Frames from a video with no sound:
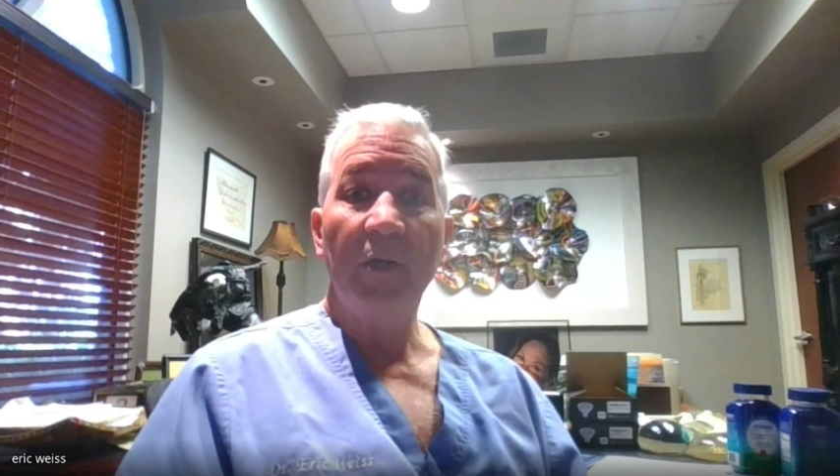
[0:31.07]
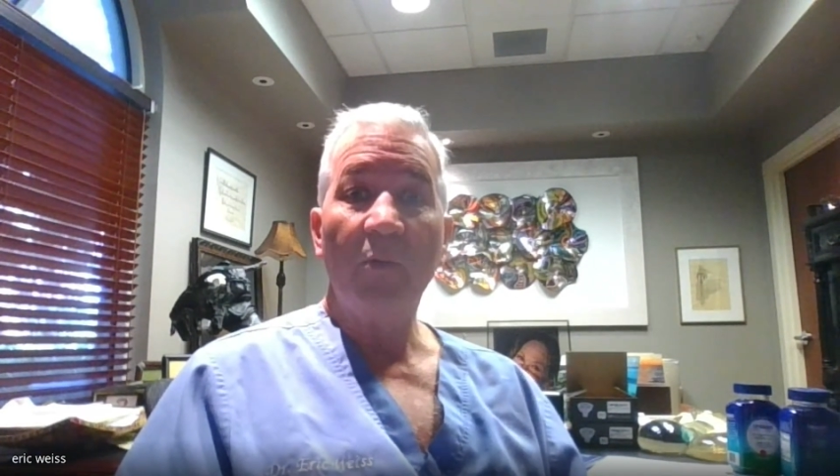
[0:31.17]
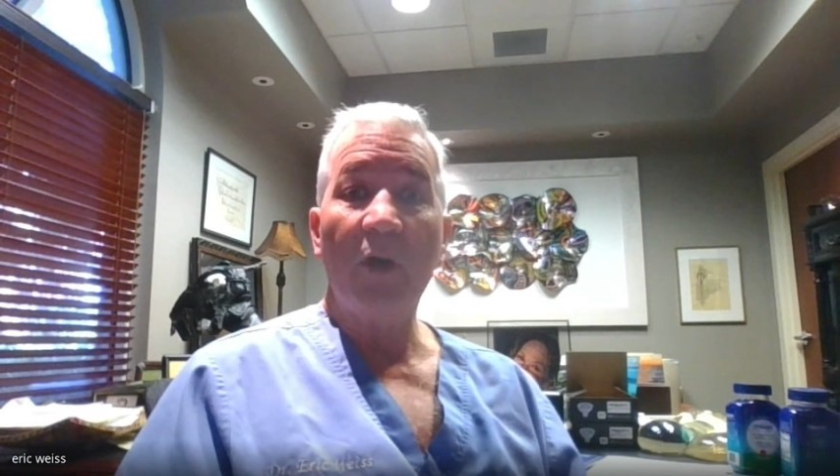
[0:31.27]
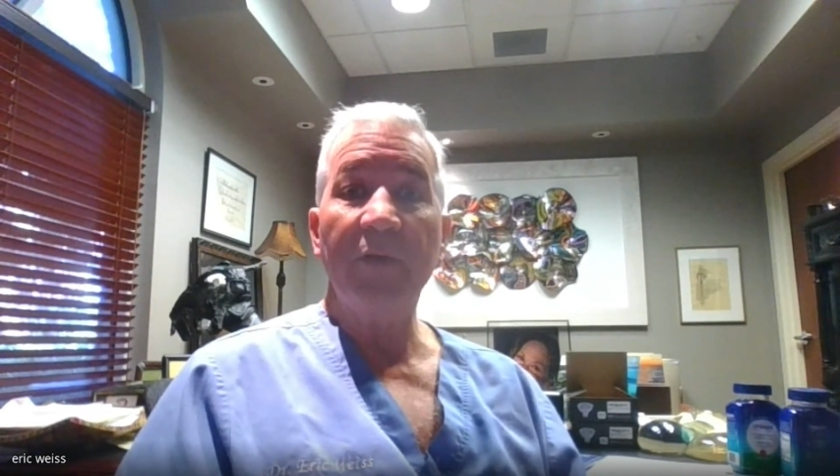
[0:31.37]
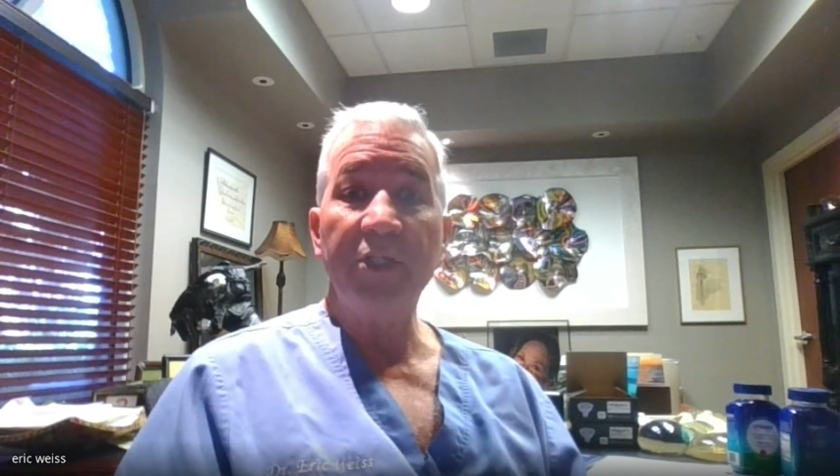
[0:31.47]

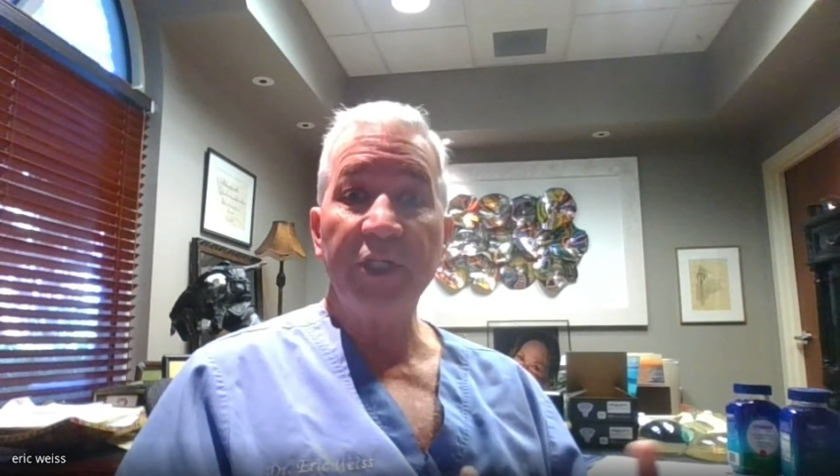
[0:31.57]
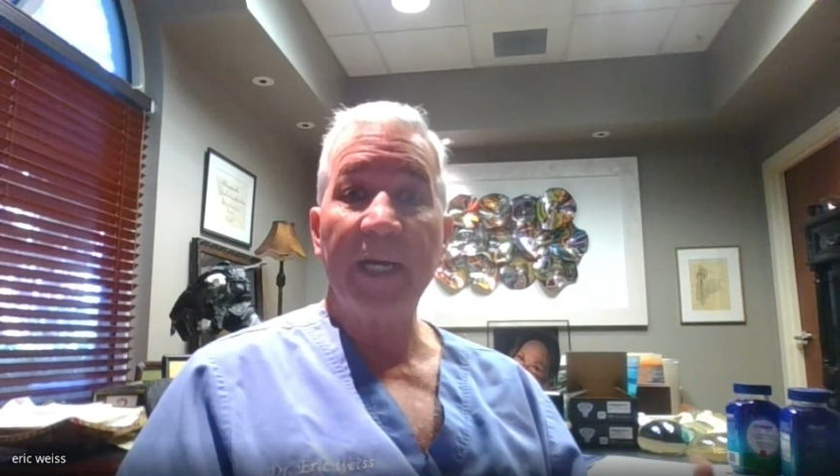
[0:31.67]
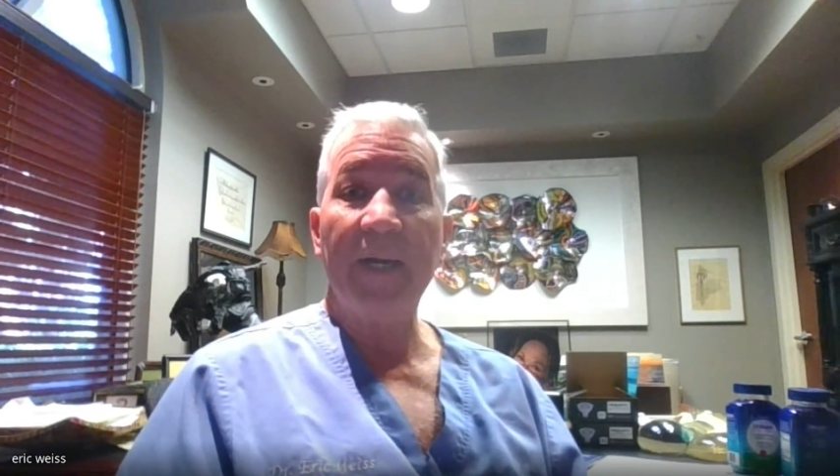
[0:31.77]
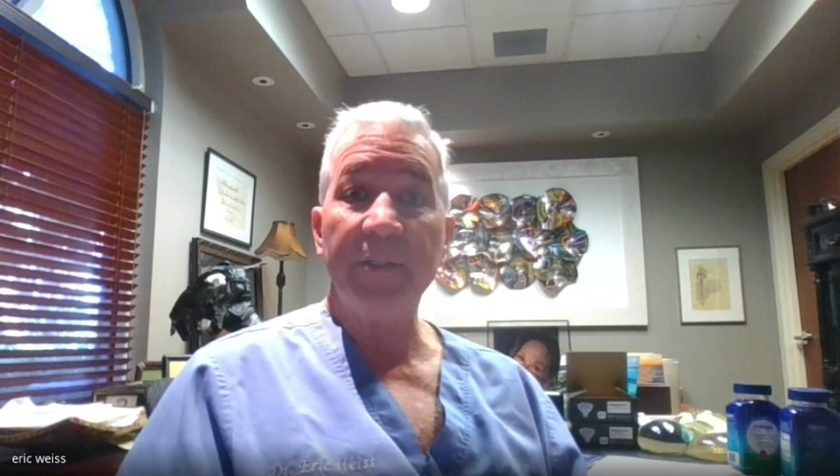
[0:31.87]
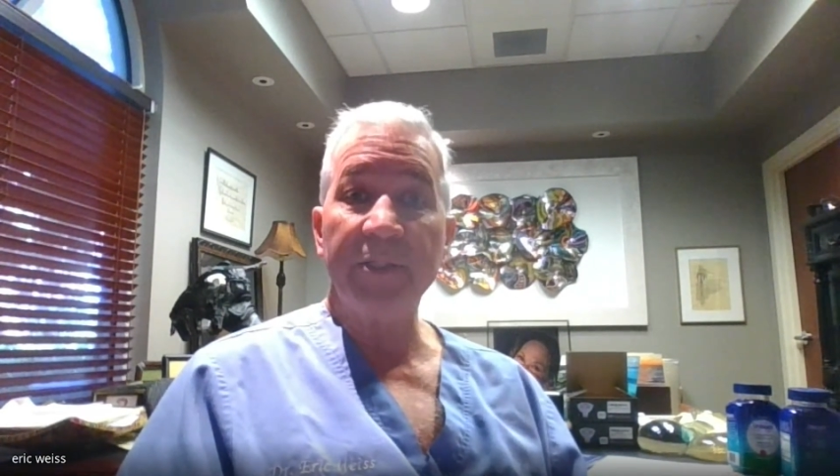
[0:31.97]
while the
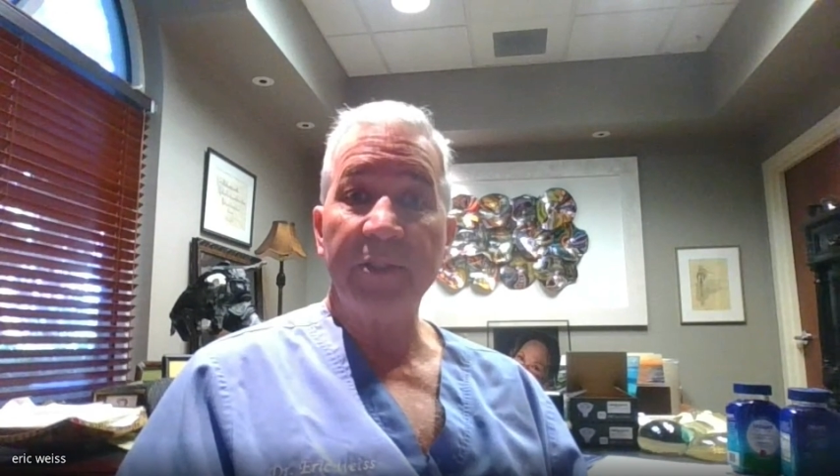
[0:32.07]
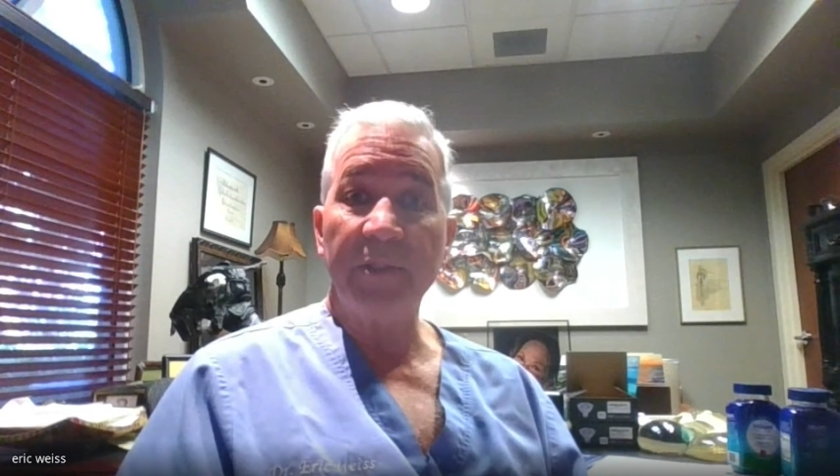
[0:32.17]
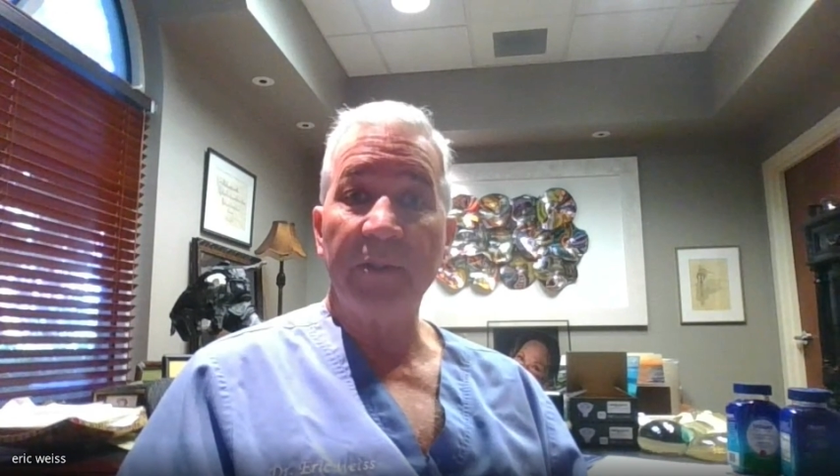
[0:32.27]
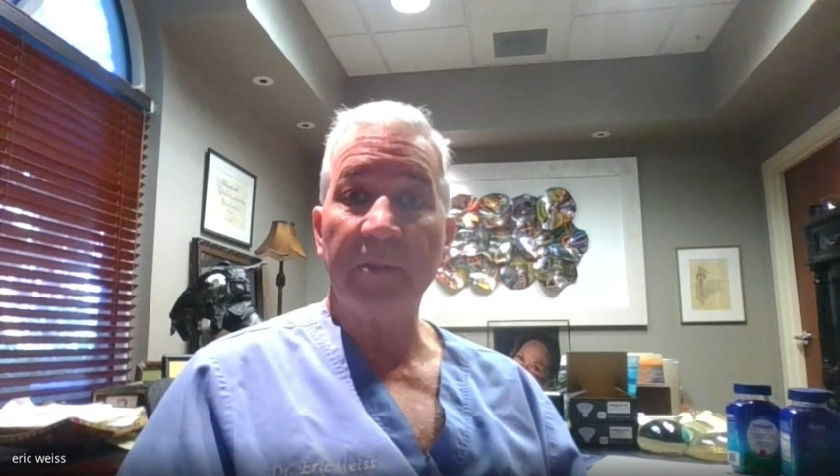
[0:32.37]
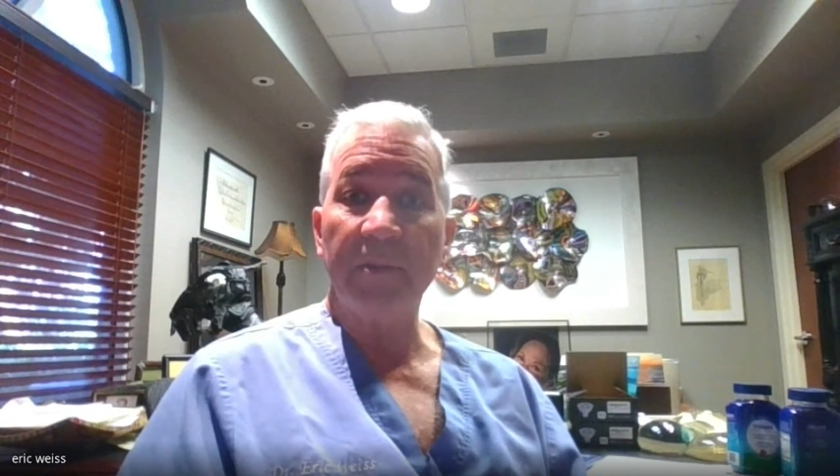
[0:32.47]
child is
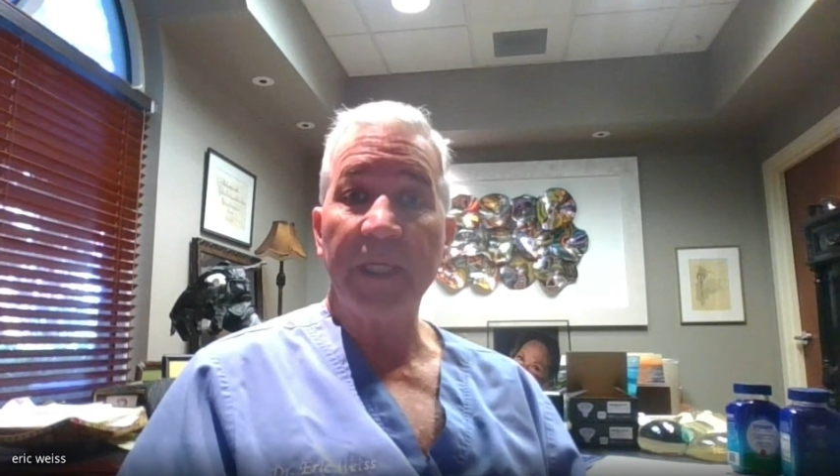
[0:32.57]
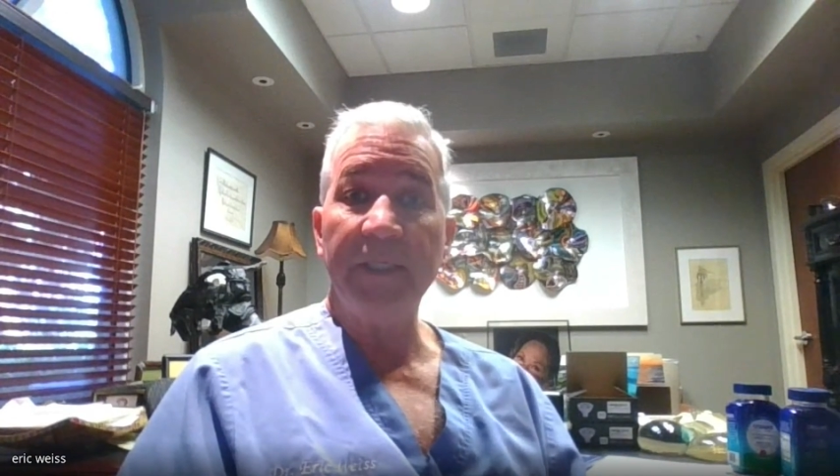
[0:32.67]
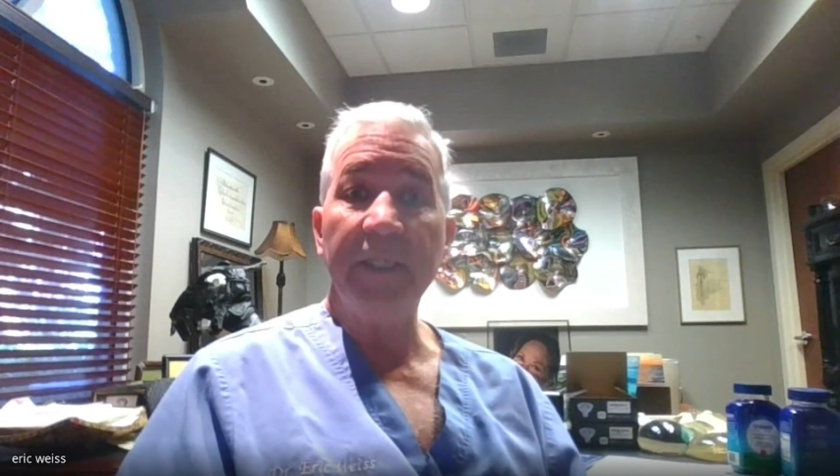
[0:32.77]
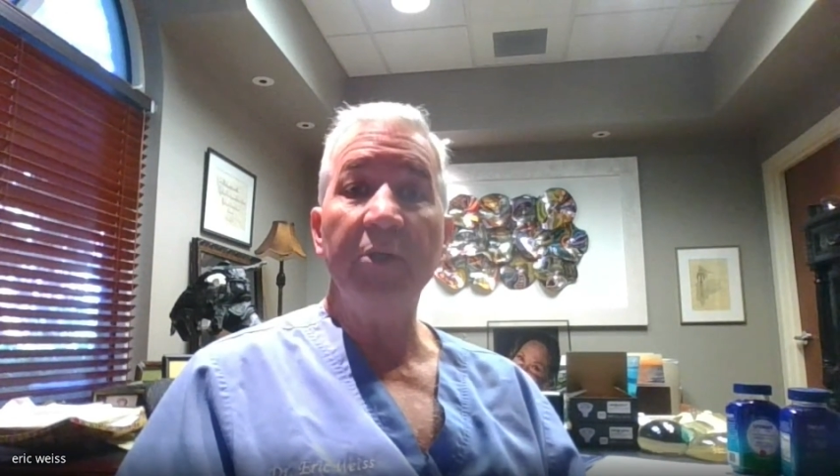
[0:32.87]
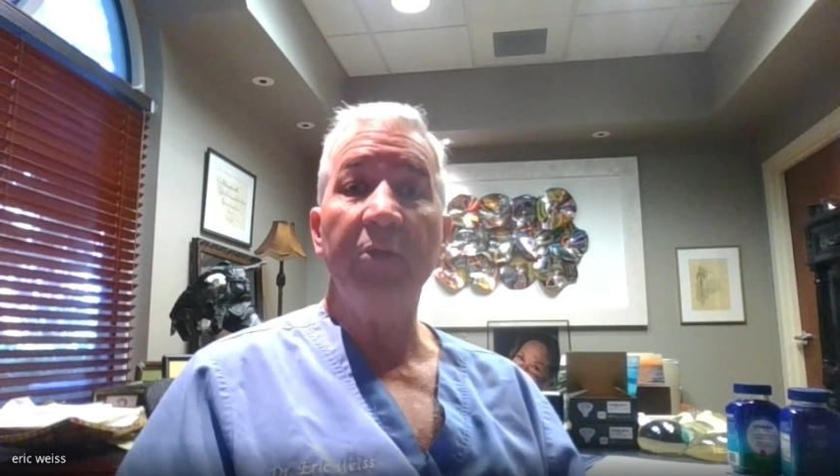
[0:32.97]
still in
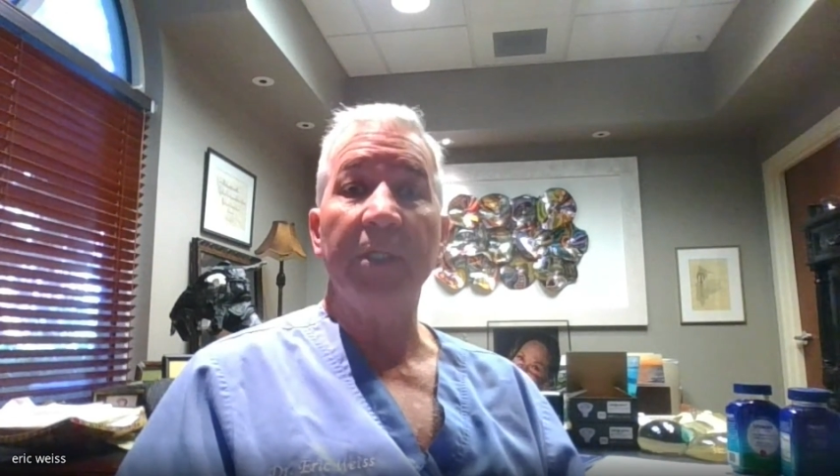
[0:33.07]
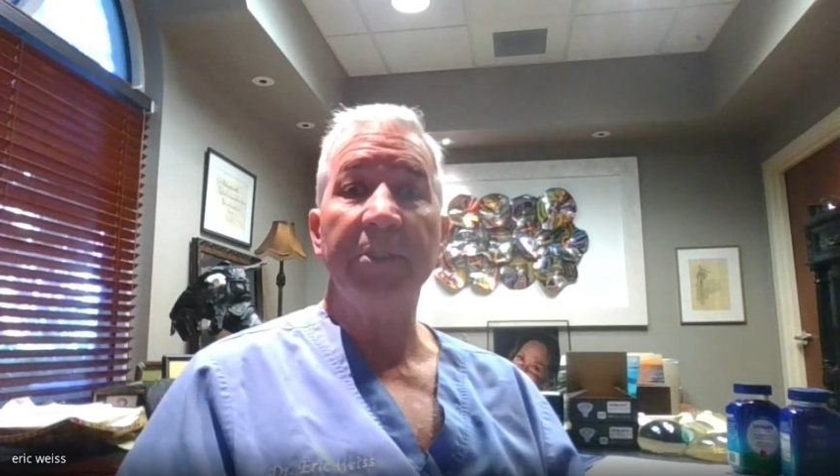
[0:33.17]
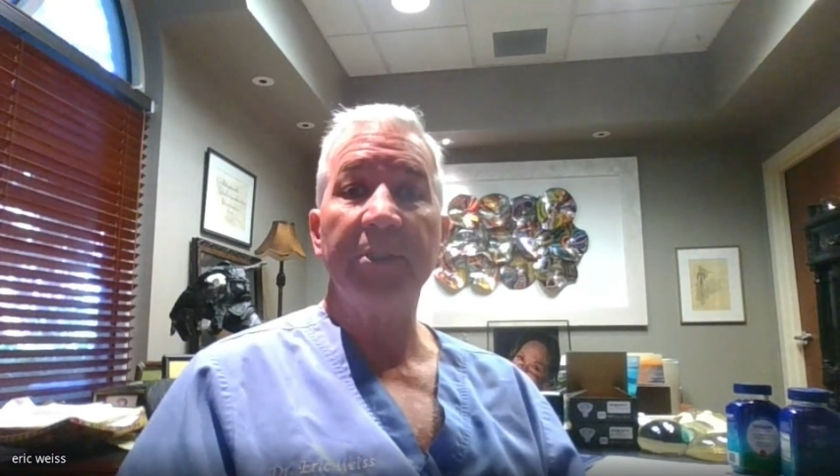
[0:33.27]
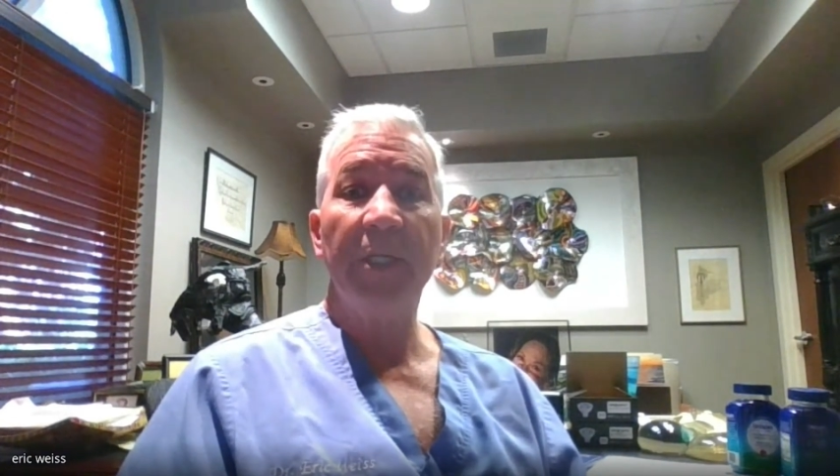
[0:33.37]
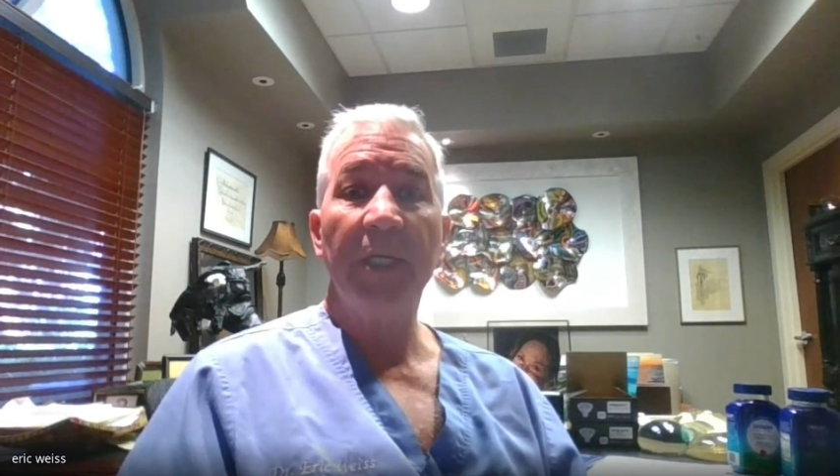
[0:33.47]
the uterus.